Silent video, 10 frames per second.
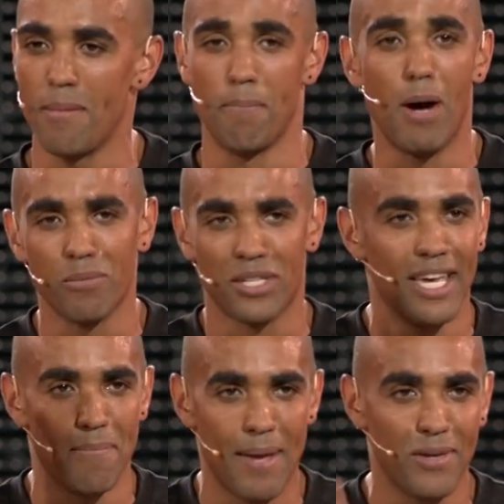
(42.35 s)
My mom's
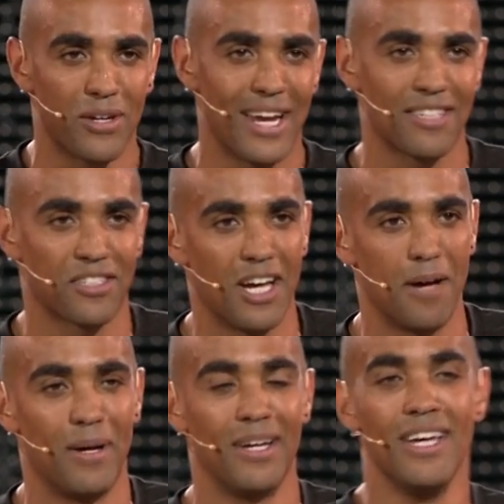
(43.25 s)
here, maybe you could ask
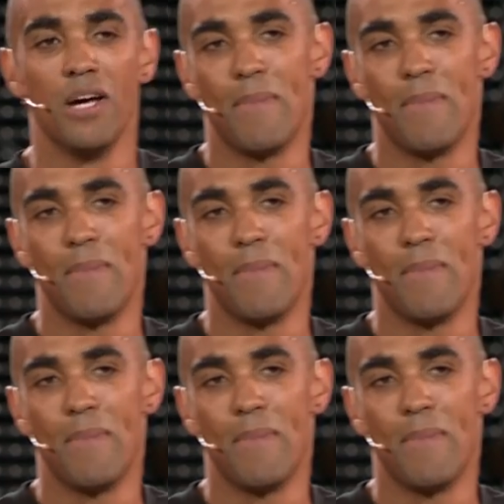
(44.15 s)
her, but